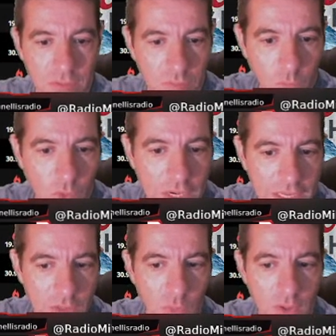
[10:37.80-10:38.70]

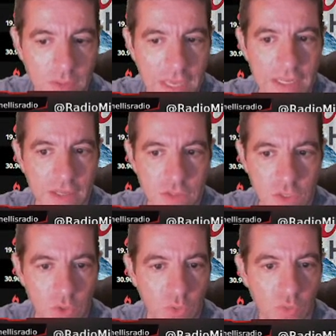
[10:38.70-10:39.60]
191 getting a
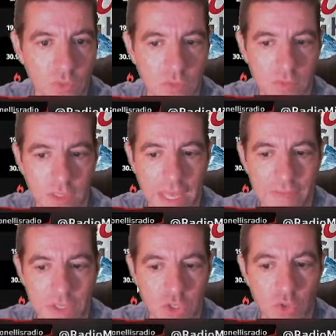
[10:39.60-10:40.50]
2, like
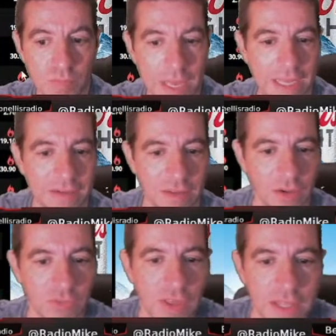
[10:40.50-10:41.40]
having 2 bad,
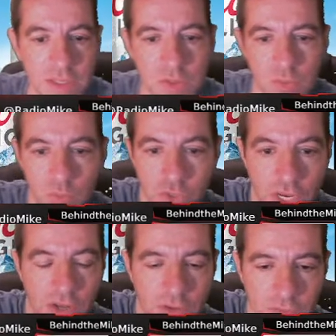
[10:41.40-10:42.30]
duds, which I
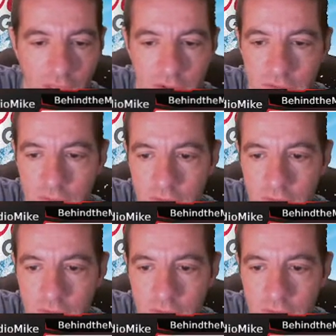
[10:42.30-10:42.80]
could have done.